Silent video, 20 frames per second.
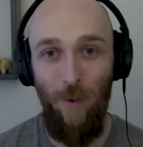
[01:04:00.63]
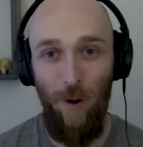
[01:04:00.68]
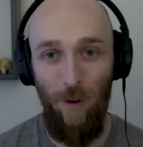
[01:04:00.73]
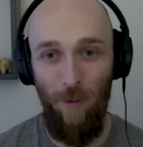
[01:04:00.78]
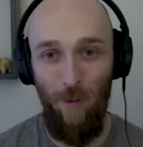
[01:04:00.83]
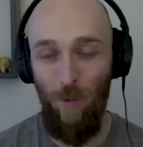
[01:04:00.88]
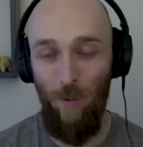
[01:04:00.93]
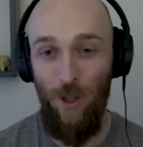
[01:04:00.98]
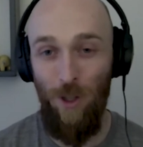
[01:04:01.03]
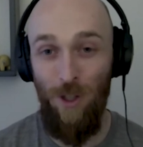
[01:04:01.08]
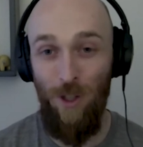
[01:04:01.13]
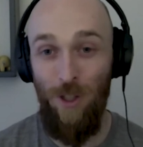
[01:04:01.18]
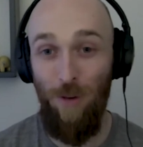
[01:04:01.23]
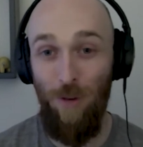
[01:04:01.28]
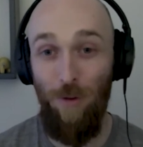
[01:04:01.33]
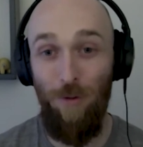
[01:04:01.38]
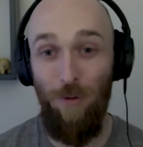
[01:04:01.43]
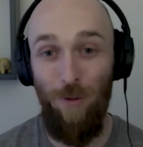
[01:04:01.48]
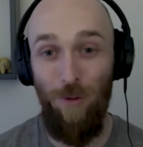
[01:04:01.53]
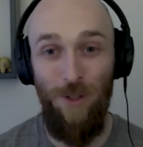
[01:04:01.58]
but which is
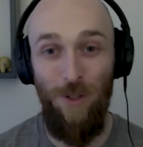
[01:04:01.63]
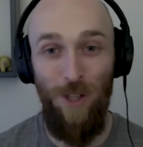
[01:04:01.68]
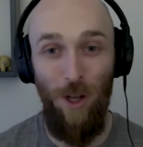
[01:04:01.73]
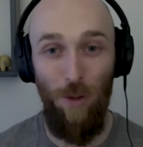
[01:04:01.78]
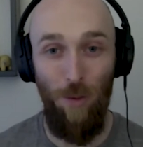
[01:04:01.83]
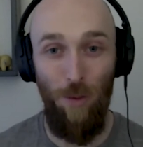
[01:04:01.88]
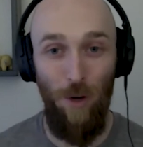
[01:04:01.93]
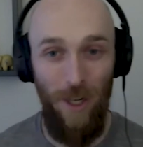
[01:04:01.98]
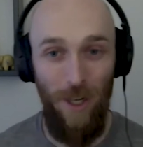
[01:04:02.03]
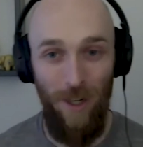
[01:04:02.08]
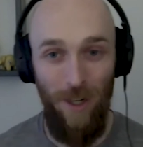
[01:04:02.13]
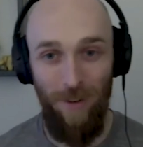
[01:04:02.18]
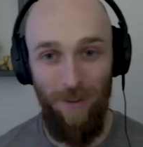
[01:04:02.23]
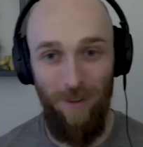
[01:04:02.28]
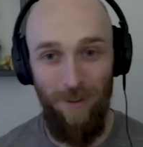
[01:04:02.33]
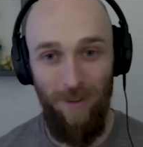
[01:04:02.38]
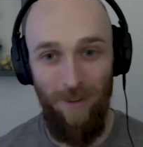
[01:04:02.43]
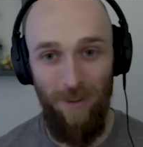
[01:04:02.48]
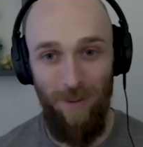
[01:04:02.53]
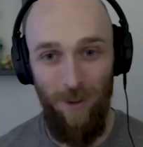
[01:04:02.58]
different from celebrating
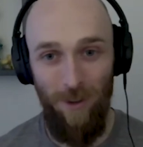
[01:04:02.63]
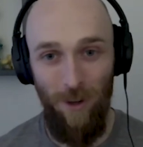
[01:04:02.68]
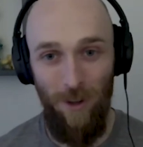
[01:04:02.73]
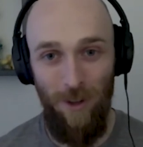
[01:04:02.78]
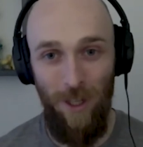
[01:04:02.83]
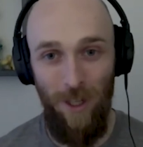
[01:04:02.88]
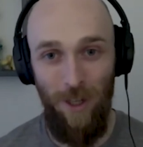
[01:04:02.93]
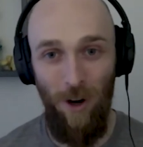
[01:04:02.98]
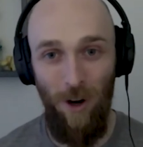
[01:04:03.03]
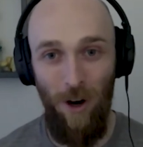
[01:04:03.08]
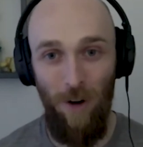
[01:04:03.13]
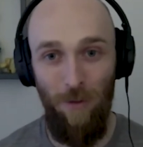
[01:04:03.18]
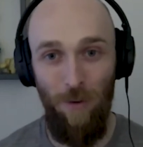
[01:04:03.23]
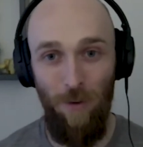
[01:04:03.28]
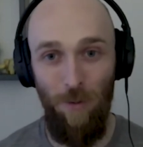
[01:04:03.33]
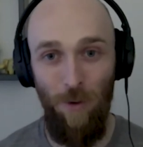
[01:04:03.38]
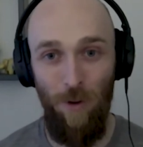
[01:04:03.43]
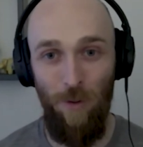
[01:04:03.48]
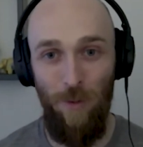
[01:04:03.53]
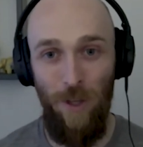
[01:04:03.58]
so i think
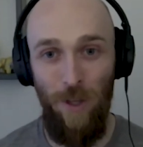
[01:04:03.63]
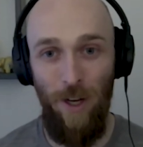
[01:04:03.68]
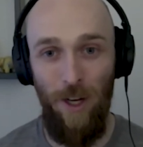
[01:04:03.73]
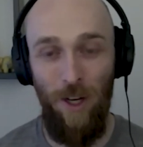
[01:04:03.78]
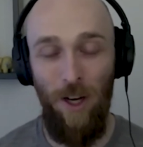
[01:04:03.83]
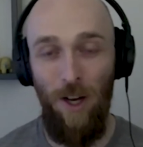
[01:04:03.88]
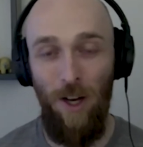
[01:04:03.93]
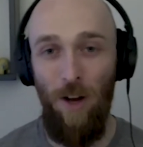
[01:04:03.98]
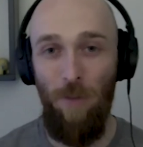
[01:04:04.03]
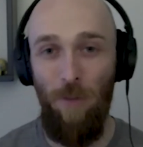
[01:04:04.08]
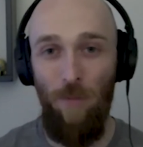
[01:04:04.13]
often we'll be like